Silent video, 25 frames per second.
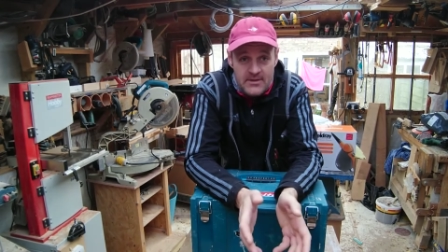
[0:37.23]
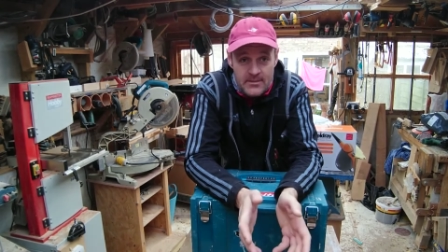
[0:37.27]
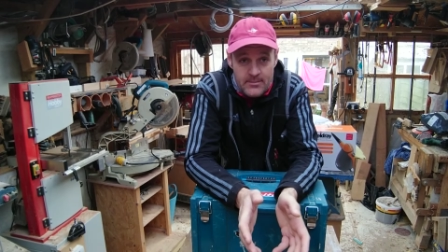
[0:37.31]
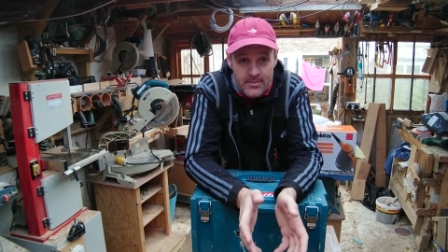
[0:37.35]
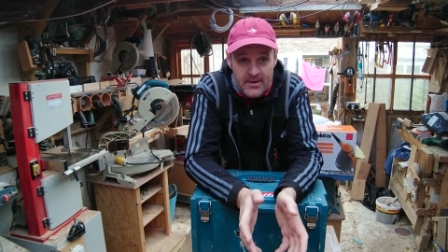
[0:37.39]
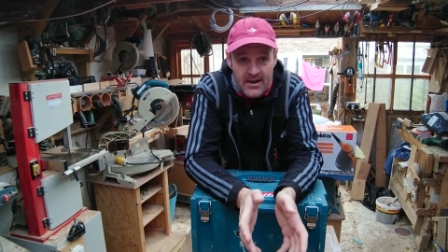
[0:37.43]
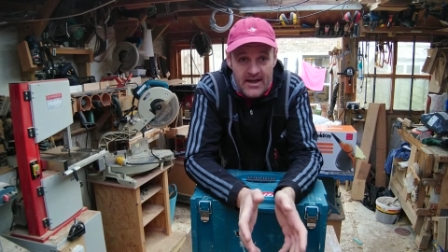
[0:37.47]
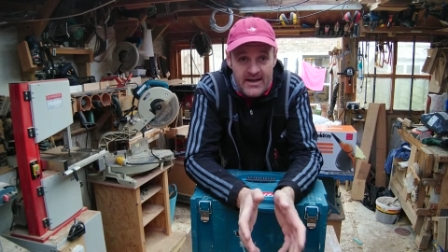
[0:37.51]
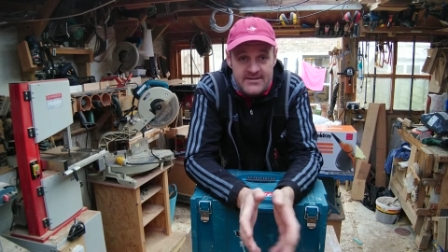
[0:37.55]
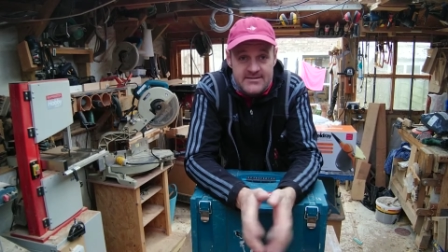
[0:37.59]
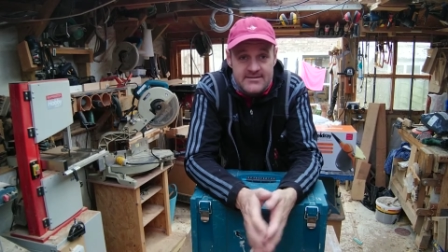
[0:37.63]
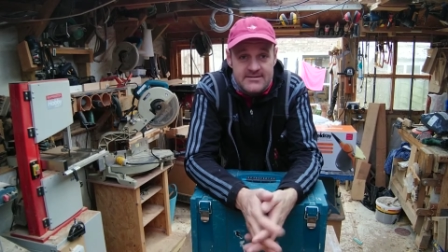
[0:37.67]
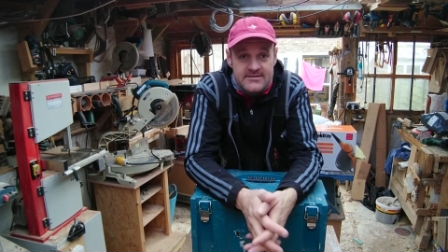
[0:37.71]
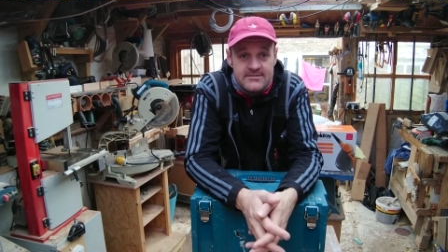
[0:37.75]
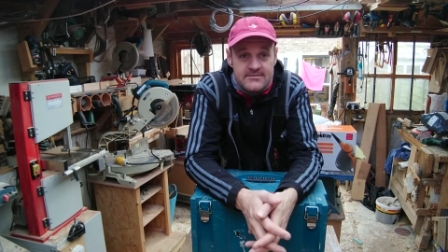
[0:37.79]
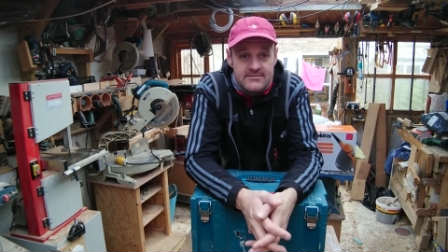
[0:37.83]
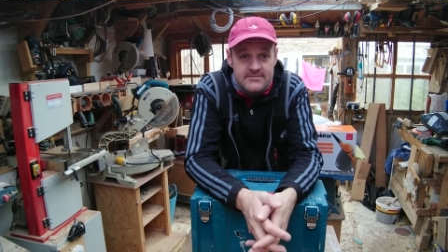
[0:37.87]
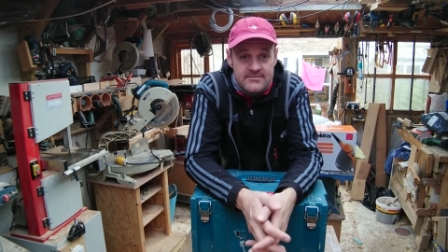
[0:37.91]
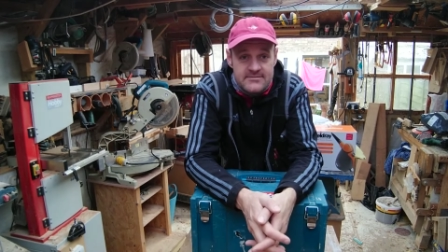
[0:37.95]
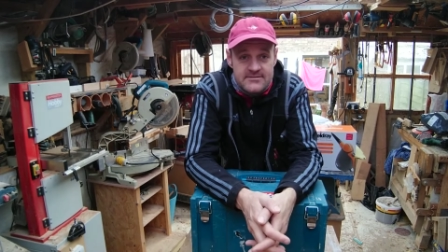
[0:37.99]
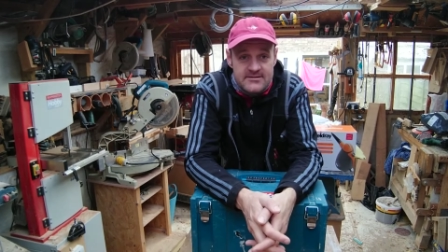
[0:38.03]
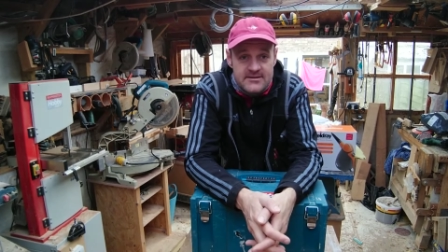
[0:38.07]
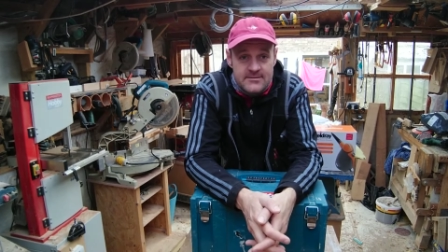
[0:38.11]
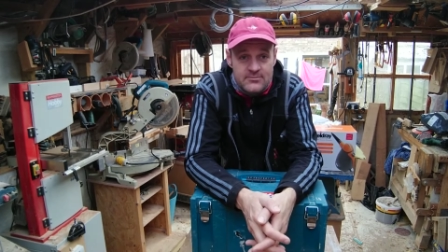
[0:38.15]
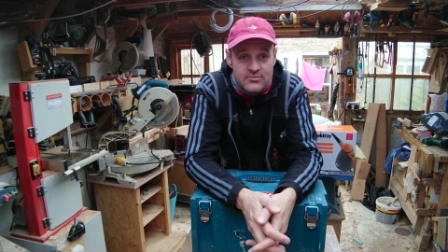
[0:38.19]
plus
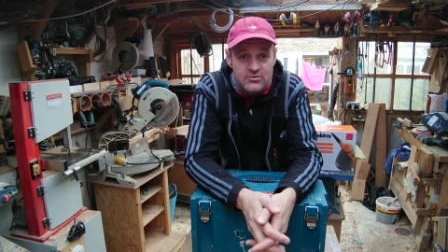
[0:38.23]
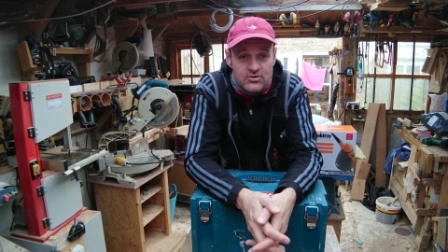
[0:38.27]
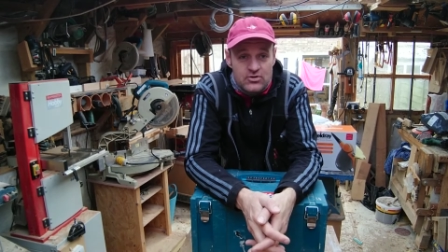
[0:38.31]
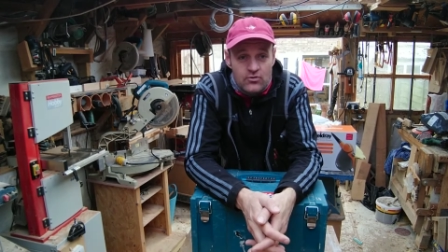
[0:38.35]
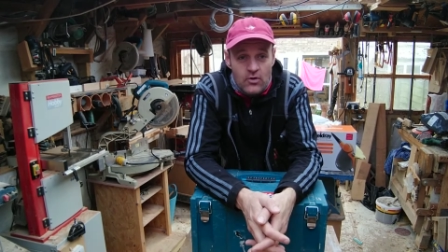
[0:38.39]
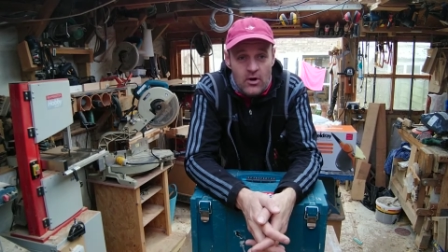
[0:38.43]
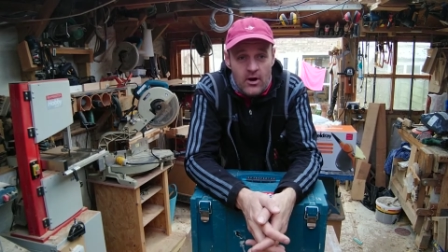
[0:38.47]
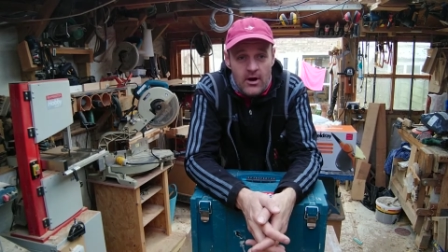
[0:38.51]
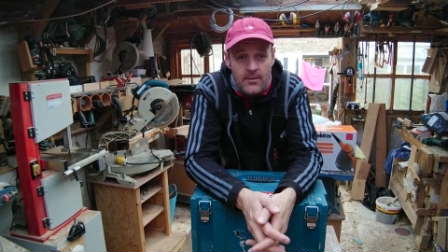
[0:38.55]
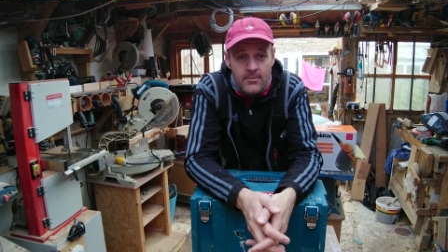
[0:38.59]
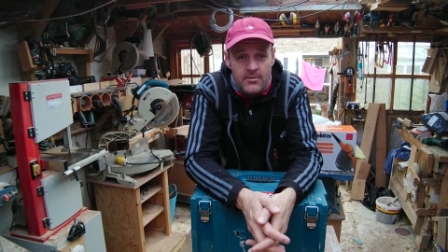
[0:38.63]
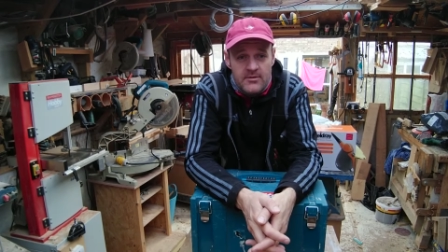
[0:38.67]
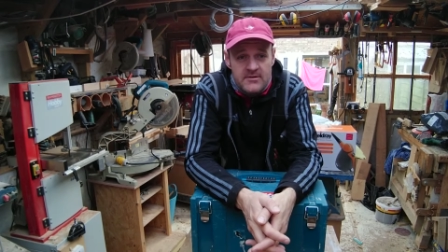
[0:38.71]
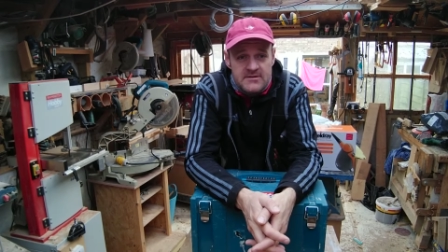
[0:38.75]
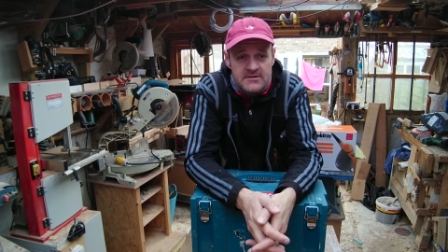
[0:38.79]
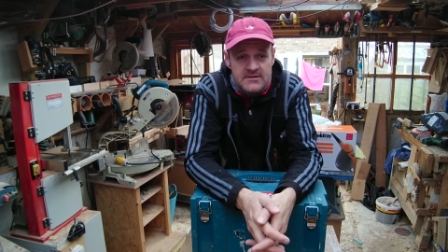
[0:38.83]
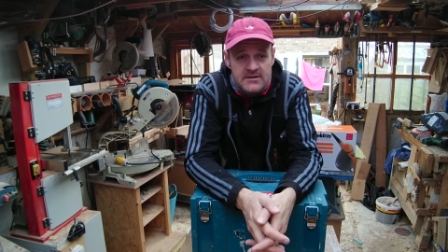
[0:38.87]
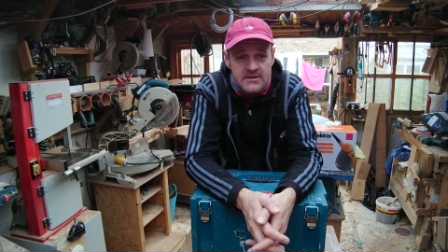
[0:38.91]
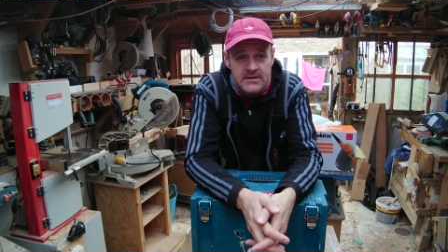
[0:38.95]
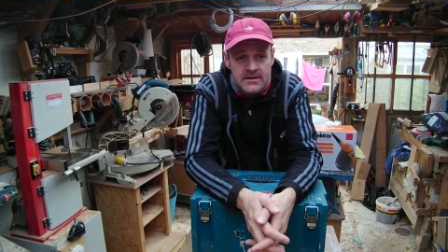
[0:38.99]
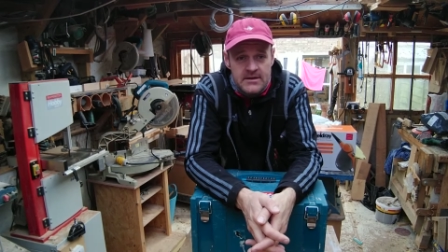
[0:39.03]
subscribers.